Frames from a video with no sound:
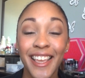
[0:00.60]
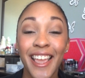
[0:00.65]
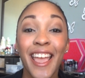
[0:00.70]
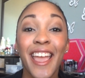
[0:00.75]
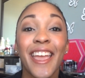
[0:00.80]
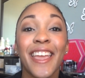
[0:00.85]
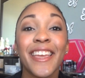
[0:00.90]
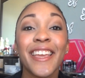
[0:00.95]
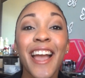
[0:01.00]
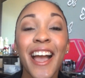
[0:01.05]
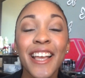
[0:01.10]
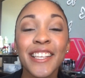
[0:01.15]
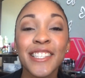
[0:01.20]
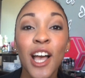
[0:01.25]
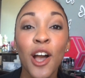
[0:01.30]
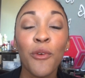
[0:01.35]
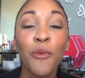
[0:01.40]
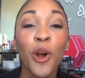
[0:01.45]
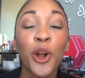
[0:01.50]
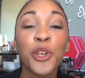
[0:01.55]
Hey guys,
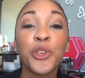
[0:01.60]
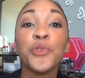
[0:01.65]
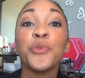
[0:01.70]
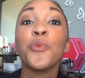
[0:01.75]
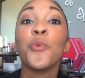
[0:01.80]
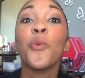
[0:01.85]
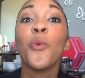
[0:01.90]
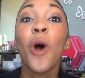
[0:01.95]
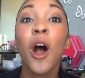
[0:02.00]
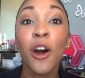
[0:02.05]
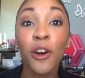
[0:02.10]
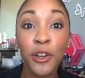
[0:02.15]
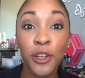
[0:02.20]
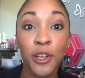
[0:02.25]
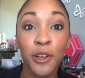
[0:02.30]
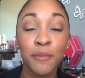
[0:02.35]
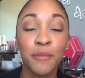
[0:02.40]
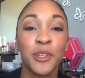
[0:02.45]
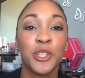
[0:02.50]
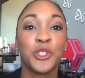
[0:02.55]
how are you?
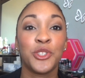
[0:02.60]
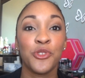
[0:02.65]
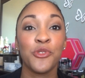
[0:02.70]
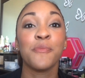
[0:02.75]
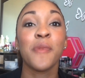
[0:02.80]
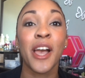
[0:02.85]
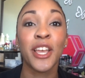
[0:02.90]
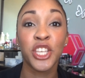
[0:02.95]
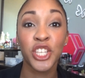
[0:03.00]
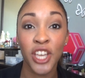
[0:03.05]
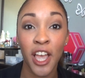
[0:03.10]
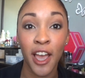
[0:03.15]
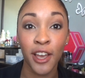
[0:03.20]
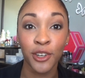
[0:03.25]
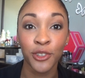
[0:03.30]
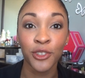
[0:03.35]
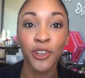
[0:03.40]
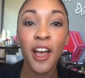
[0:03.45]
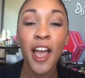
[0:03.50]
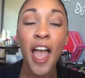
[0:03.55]
Welcome to my
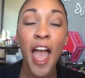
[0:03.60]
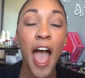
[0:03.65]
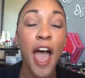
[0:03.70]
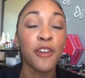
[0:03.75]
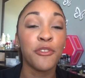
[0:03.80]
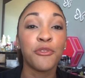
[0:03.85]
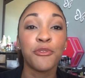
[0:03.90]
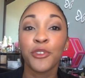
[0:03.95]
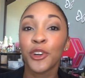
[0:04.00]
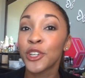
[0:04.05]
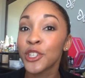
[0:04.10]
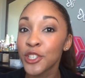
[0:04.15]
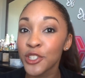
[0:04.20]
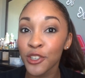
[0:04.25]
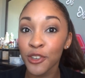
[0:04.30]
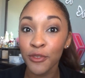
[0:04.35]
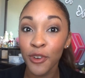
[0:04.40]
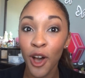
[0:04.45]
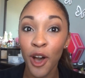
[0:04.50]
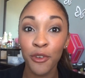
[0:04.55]
channel. And first
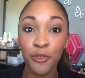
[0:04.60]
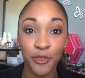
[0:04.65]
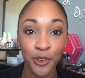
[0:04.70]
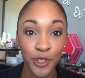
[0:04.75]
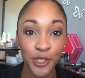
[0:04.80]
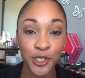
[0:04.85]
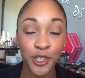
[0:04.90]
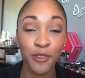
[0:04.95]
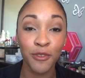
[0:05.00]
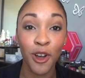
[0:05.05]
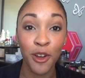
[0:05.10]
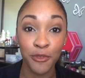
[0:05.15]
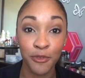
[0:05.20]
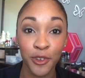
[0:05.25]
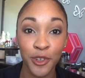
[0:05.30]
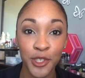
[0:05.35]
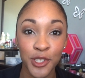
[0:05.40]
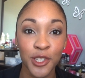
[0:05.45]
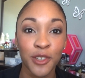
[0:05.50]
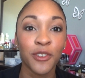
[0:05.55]
of
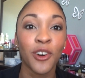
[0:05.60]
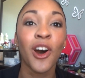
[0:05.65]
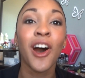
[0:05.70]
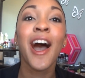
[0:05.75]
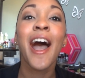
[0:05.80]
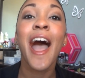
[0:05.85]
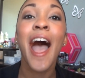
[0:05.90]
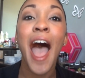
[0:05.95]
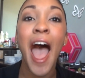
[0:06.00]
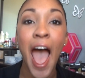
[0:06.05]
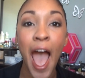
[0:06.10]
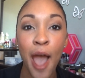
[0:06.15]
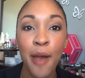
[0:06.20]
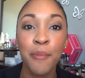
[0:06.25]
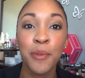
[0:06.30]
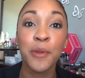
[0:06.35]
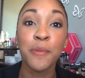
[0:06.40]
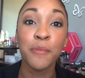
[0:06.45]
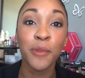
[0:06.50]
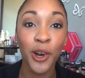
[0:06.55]
all,
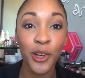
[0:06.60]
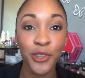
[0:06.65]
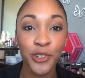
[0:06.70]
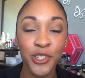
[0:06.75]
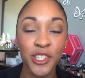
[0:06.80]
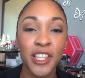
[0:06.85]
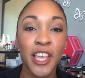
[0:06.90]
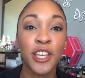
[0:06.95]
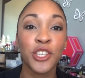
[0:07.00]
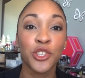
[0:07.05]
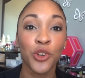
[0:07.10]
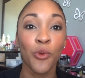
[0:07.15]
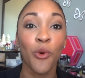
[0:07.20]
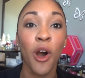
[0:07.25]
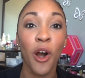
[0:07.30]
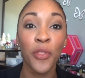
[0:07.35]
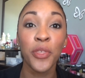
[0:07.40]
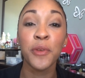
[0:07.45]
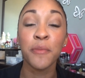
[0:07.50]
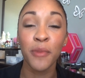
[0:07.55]
happy Mother's Day to
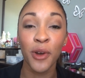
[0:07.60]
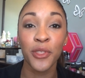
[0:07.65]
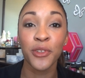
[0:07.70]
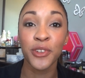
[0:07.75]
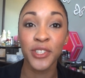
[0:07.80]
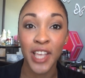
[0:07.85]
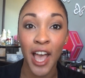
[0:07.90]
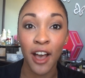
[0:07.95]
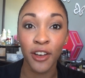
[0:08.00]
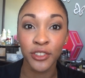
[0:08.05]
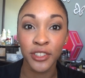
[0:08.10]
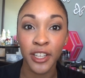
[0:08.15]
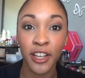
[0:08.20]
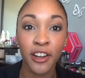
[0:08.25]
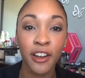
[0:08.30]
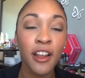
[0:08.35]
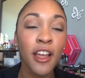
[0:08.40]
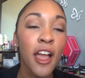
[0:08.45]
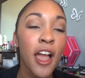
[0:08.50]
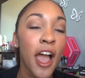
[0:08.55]
all the mothers out
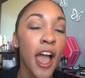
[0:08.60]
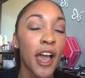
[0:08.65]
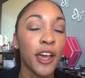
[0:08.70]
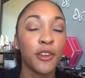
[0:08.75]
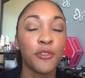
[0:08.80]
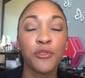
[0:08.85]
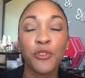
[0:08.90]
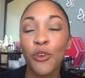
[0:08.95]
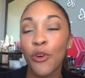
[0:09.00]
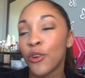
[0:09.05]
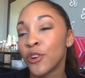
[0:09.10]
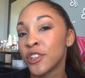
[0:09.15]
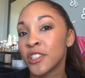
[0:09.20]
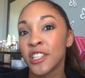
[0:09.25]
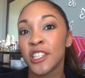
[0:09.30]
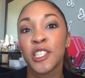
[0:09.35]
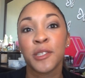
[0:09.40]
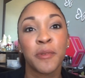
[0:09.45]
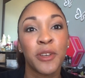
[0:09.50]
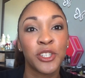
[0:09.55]
there. And of course,
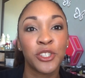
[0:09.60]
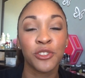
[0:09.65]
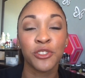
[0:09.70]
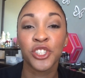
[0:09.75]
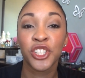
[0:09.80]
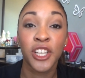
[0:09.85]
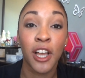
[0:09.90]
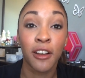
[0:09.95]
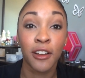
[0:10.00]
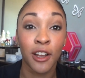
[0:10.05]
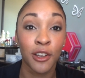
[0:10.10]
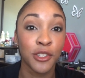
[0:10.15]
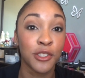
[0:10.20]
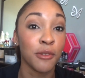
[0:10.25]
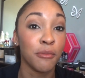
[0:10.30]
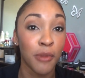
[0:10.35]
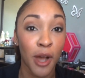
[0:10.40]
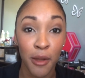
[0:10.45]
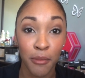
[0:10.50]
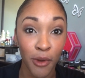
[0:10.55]
a special shout out to
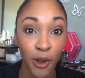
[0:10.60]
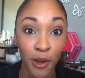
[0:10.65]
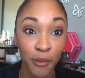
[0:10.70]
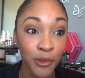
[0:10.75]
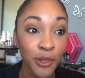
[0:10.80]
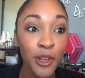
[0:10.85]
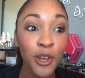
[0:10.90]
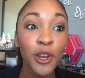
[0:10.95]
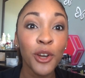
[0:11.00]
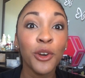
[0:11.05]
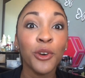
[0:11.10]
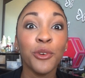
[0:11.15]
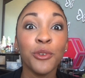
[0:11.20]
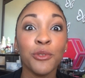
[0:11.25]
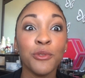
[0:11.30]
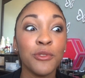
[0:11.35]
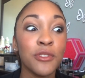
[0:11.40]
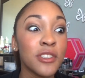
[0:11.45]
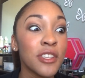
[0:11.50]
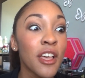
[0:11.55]
my mom,
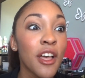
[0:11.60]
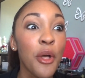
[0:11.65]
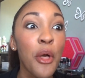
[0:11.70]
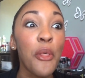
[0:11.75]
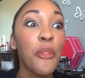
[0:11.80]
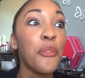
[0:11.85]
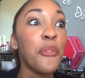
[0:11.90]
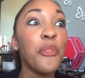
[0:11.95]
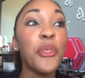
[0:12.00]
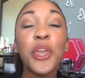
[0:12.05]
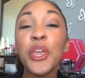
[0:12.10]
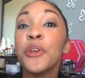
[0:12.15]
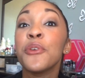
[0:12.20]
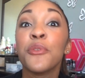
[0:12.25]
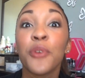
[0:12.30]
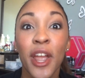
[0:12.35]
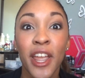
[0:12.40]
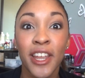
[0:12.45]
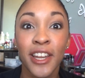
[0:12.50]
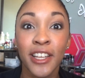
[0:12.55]
who's the
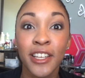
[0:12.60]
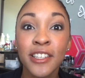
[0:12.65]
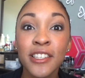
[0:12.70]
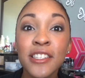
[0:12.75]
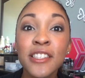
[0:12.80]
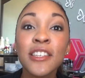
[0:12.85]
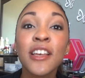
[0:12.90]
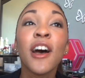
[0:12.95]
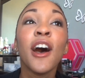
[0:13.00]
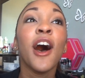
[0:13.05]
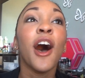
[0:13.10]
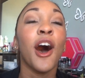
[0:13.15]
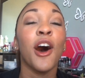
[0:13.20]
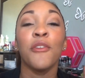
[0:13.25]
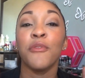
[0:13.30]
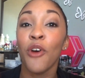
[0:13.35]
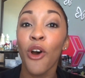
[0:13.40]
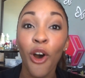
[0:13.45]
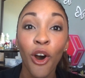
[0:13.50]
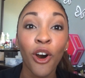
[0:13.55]
greatest
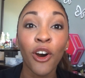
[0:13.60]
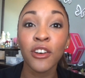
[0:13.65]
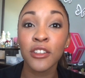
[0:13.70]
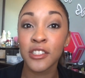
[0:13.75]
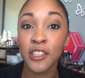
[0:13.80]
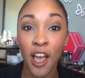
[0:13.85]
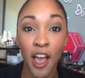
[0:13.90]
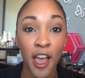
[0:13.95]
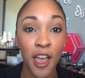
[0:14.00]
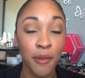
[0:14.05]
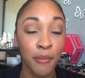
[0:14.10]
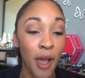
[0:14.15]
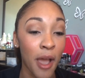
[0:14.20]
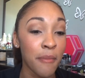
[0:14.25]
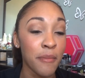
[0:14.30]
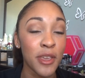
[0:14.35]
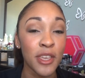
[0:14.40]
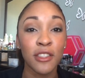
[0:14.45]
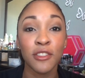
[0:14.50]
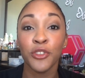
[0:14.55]
of all time. I
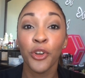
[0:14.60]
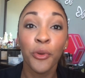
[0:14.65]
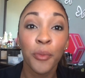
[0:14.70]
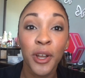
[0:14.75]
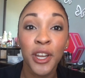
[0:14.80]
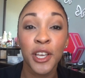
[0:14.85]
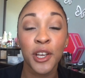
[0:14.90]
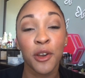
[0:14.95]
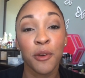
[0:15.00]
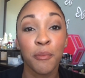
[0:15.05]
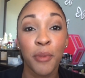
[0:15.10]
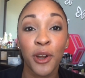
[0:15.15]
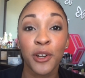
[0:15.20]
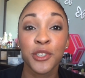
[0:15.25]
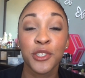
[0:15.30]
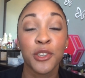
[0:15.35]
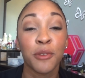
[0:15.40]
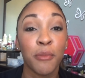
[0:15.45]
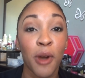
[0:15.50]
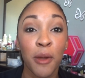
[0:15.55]
mean, nobody
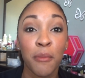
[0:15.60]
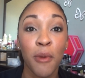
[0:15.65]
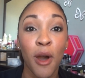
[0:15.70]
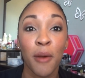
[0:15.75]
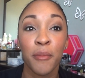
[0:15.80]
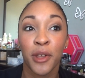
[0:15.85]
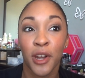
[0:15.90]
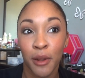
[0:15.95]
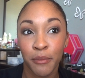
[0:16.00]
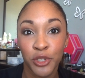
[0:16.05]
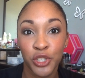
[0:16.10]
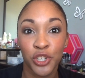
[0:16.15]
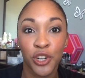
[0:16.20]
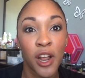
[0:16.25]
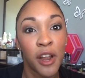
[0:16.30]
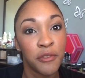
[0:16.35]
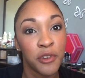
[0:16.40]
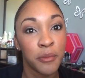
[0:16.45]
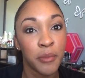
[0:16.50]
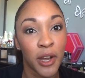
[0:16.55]
compares to my mom, and I'm sure
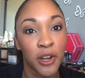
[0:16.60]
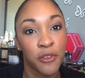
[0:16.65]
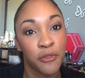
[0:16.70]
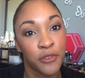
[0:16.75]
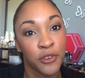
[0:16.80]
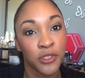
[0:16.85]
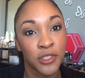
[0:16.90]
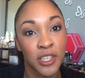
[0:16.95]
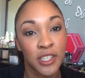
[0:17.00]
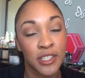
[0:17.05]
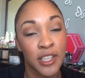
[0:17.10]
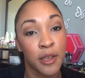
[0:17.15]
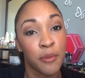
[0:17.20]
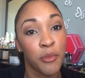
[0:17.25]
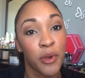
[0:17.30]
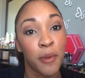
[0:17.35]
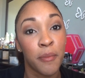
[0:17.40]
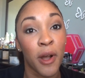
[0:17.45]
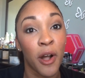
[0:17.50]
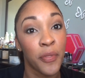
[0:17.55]
everybody feels the same
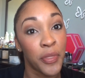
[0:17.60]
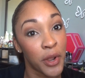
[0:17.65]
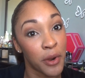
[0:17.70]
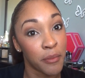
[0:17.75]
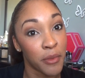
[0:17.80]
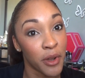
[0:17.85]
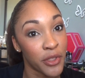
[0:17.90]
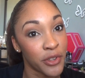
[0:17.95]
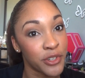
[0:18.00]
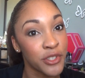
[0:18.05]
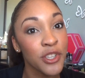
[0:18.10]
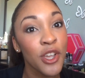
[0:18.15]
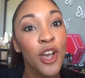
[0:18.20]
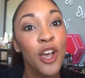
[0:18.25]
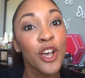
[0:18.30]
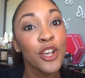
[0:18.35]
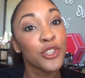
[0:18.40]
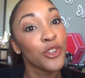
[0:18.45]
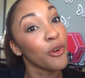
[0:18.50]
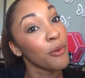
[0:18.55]
way about their mothers.
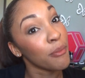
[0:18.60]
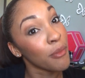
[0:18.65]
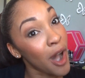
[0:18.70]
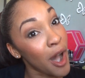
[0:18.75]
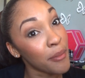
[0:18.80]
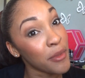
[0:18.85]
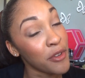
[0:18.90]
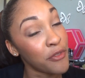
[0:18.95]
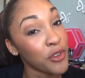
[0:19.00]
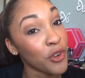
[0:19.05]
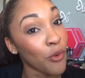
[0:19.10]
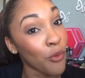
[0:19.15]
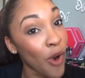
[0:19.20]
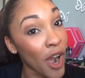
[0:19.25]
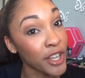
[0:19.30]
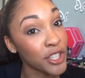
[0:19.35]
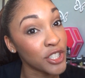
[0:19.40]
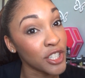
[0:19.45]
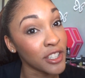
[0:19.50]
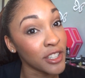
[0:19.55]
So mom, if you're
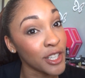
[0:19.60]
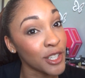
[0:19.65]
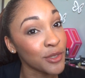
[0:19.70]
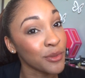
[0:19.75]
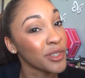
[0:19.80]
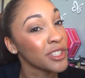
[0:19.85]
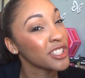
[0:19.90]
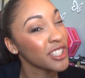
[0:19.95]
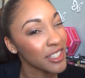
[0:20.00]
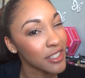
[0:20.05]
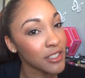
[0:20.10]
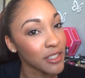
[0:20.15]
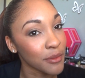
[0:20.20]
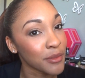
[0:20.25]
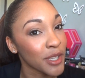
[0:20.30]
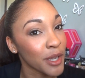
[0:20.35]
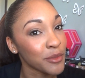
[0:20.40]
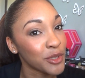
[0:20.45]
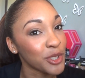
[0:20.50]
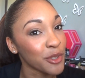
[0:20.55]
watching this, which
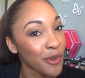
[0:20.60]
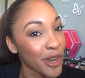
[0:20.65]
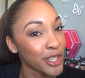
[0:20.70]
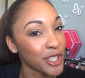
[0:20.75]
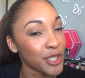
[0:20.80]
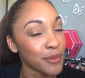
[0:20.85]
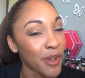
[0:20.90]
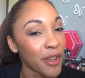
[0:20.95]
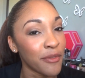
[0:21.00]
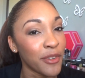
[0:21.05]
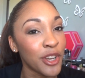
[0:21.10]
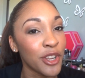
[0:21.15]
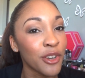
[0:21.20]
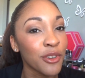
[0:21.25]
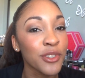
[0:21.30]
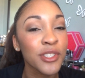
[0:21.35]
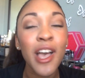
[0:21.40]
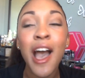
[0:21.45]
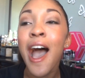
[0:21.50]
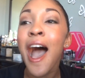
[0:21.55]
sometimes she watches my
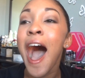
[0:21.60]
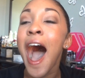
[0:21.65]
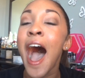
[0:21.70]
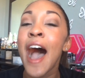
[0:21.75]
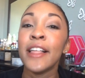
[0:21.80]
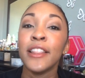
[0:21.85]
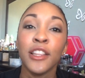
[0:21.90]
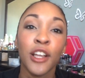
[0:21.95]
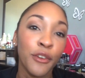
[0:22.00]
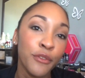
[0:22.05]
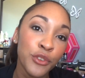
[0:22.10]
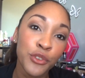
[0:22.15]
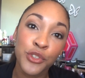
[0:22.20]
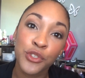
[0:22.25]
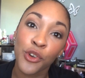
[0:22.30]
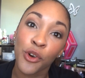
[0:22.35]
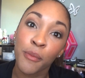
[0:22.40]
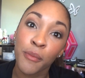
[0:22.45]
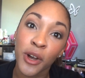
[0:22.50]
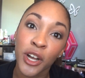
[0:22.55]
videos, I love you
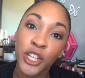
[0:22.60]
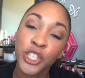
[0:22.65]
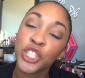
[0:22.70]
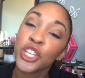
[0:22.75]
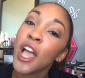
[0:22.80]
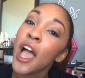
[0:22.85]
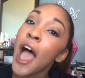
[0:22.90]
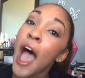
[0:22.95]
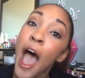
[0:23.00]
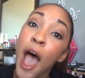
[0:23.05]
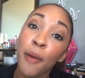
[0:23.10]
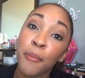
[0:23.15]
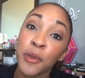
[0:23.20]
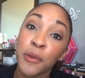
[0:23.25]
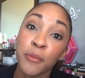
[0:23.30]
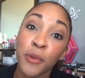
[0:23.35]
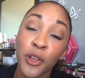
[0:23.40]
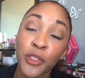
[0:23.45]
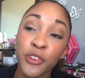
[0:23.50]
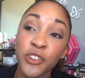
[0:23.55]
so much. Happy
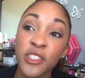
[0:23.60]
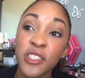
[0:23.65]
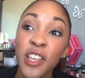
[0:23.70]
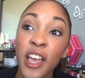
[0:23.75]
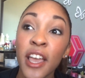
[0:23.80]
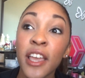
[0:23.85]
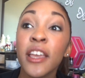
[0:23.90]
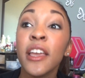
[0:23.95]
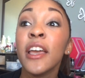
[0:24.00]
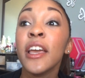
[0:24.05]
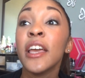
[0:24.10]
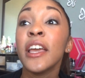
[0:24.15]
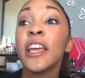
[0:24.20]
Mother's Day.